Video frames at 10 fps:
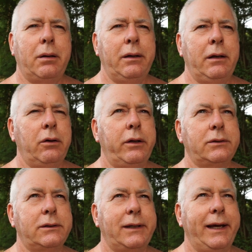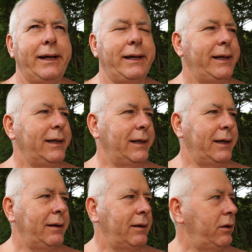You know, there's a saying in England,
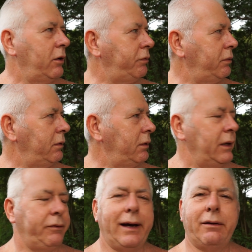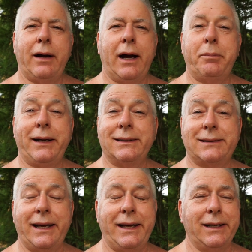I don't know if how big the
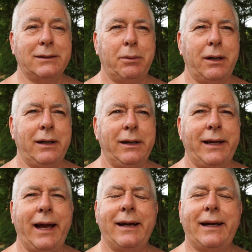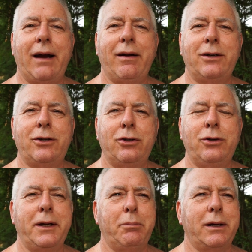saying is, but you can't carry a tune
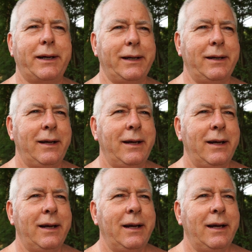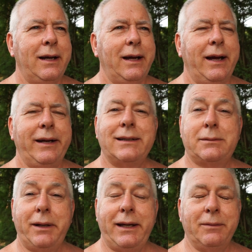in a bucket, and that's
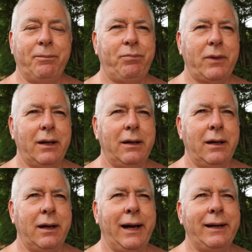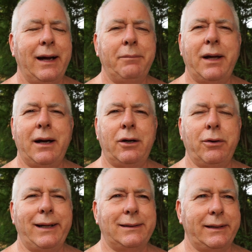me. I'm not a
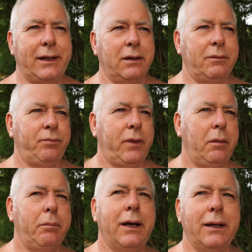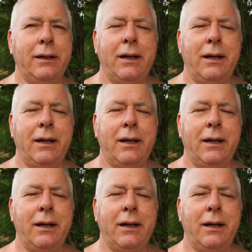great singer, but